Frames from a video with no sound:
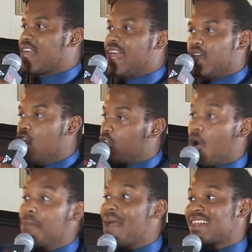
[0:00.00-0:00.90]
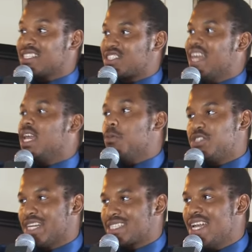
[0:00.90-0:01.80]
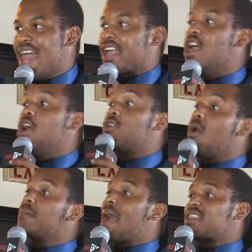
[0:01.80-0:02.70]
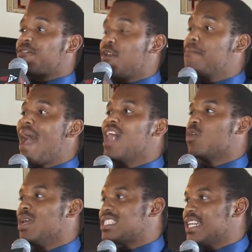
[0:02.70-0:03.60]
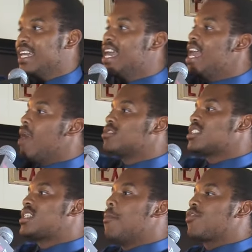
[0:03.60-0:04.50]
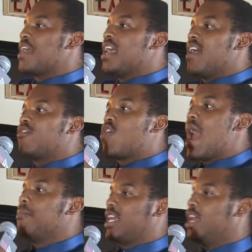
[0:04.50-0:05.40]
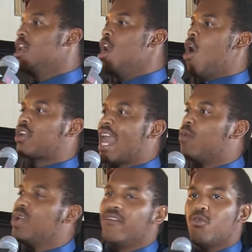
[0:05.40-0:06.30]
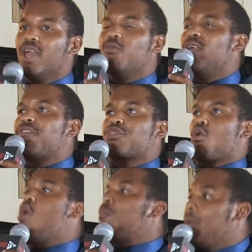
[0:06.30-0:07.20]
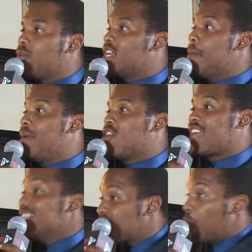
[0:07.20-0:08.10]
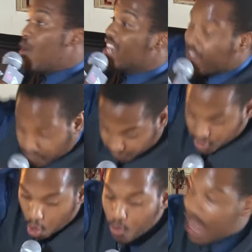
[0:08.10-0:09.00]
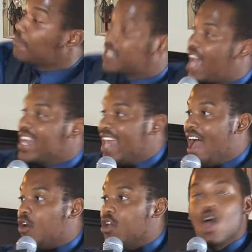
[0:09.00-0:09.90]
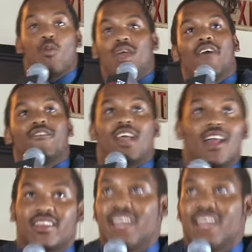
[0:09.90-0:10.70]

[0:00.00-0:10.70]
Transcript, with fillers: thing. Going back to Sting, it was just a neck. Going back to Finn Balor recently, it was a simple thing of grabbing it. Okay, we, we, we've thrown people into beer cans when they go upside down. We have done